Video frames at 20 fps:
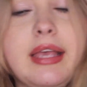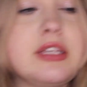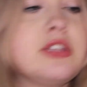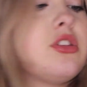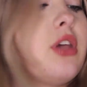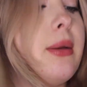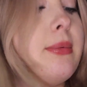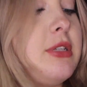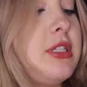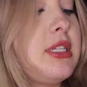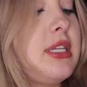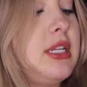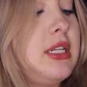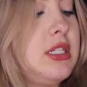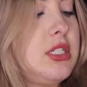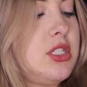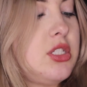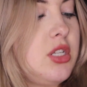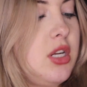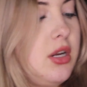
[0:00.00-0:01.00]
So I'm just going
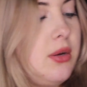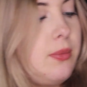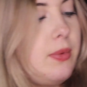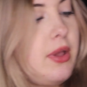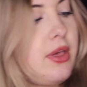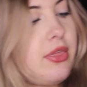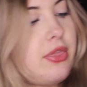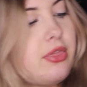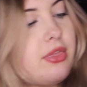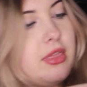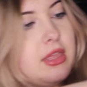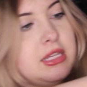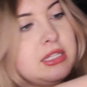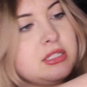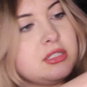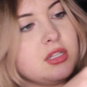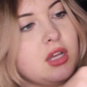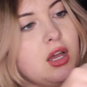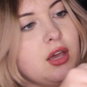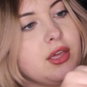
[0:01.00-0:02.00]
to start with
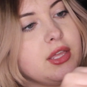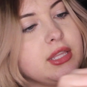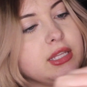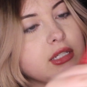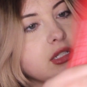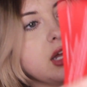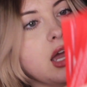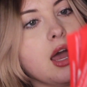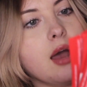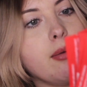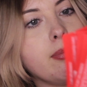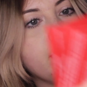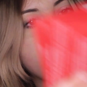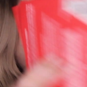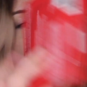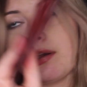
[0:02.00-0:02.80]
this on the top.